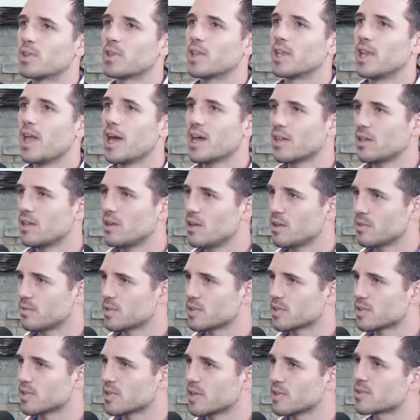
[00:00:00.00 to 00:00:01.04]
The likelihood of
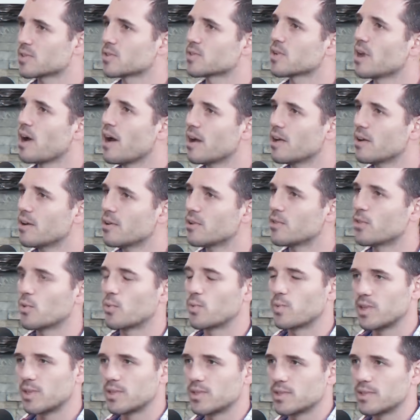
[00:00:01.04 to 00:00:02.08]
success is higher and the
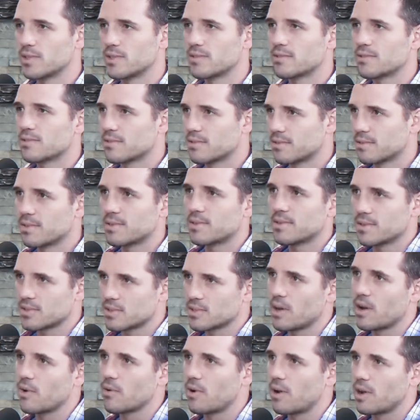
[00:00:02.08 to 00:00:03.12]
risk has
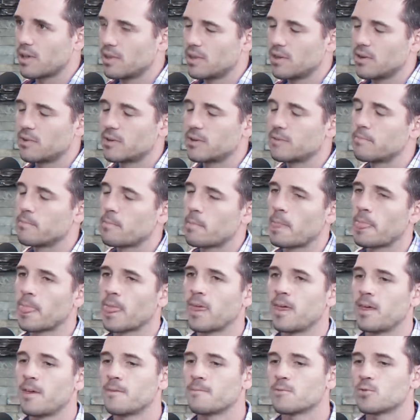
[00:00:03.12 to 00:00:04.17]
now gone lower.
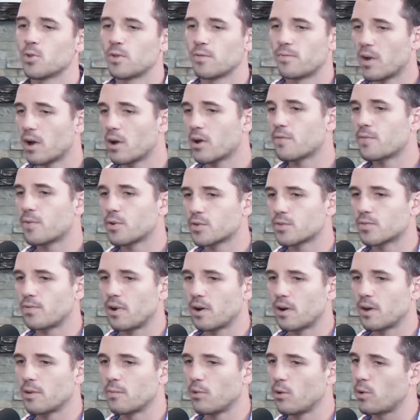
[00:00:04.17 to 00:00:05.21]
So the very first
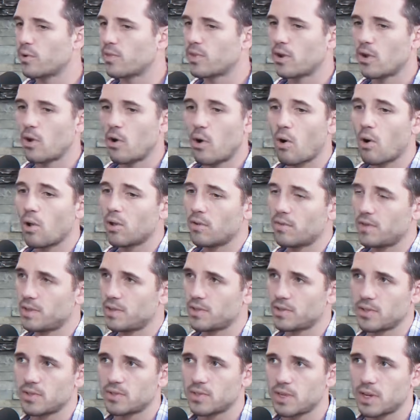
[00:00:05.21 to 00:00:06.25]
variable within all of
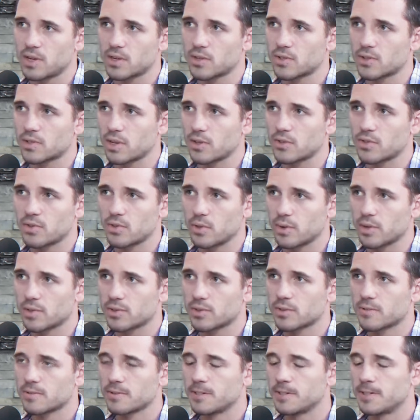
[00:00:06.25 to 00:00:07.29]
these is the exercise
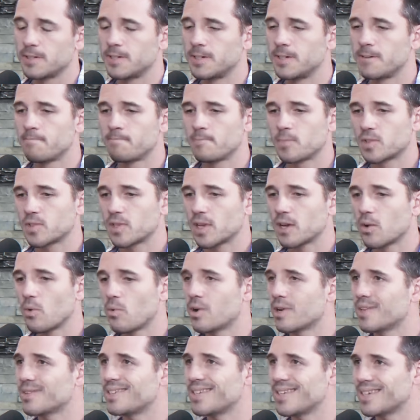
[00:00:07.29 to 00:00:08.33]
choice. The second
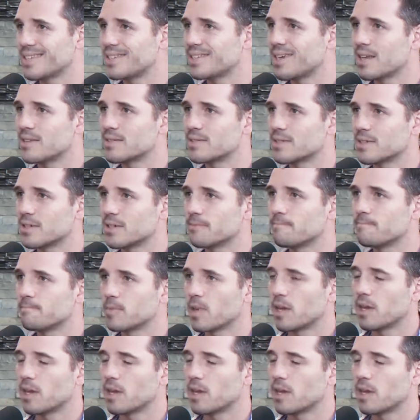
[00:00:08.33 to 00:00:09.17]
one is the intensity.